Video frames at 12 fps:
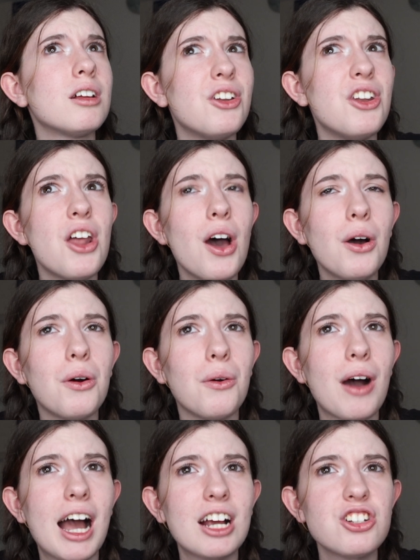no,
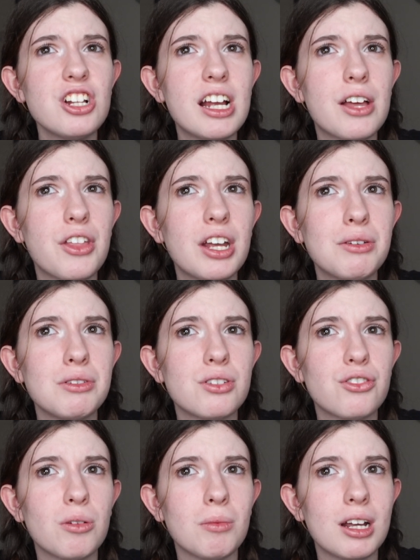actually, I think it was
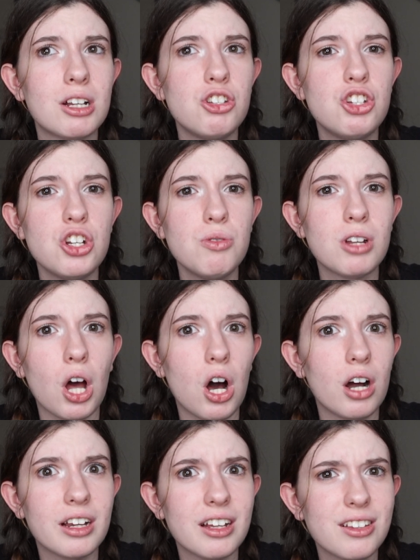from like June to
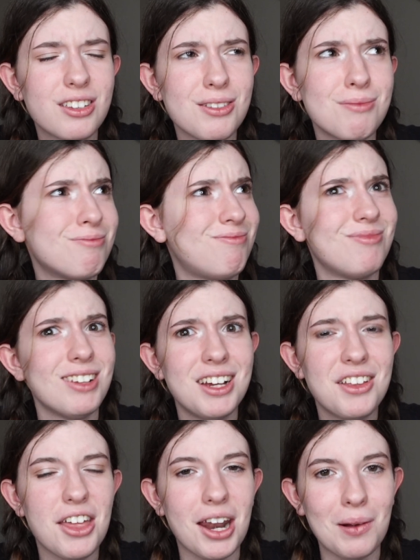August
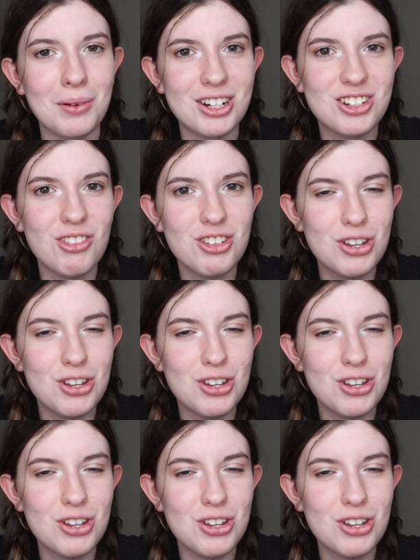that I watched The